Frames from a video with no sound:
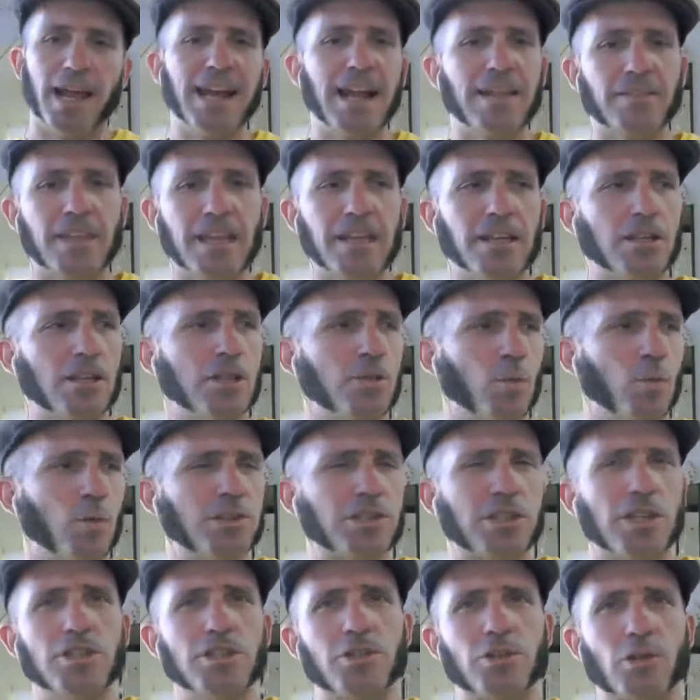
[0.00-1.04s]
and I think
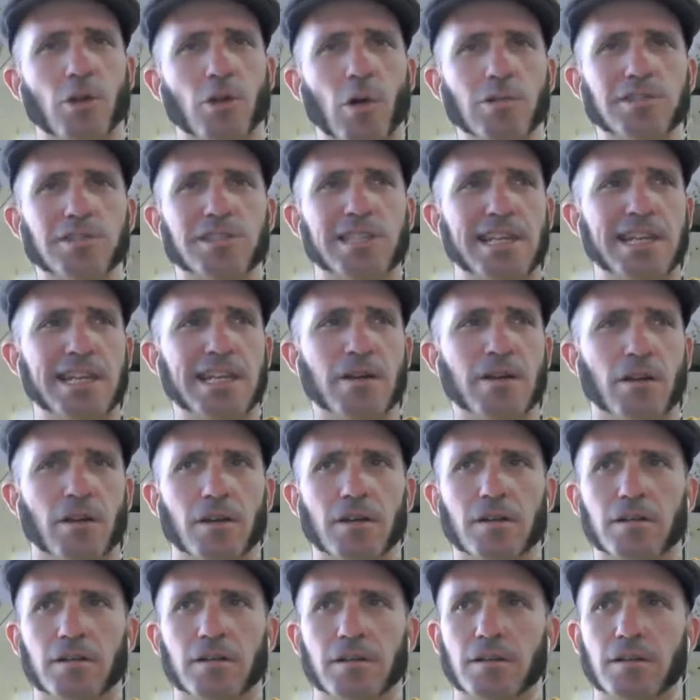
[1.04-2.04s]
was Control Z or